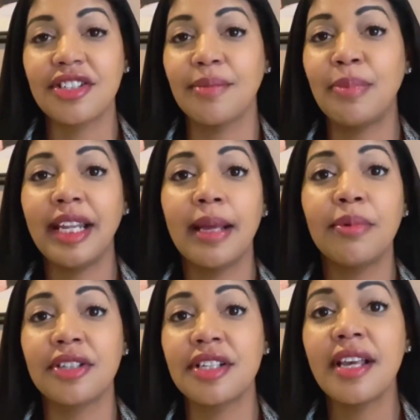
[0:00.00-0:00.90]
and being able
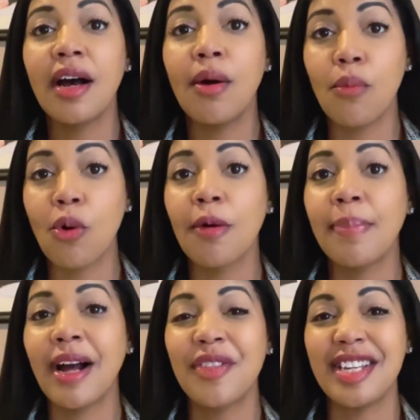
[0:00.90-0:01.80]
to tell more
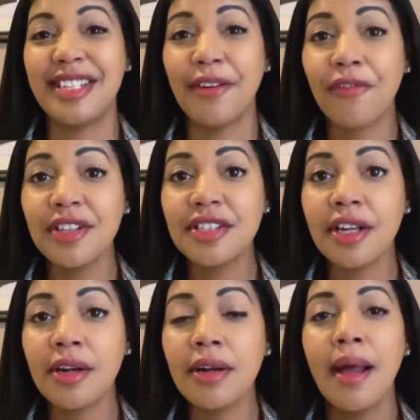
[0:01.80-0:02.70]
about the difference
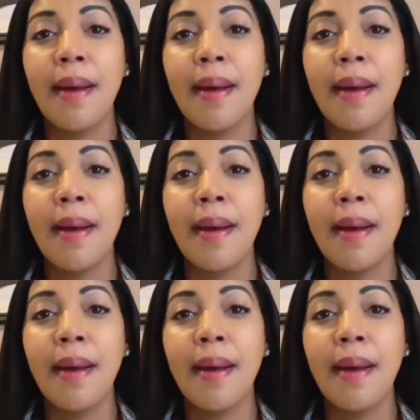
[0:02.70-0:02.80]
here,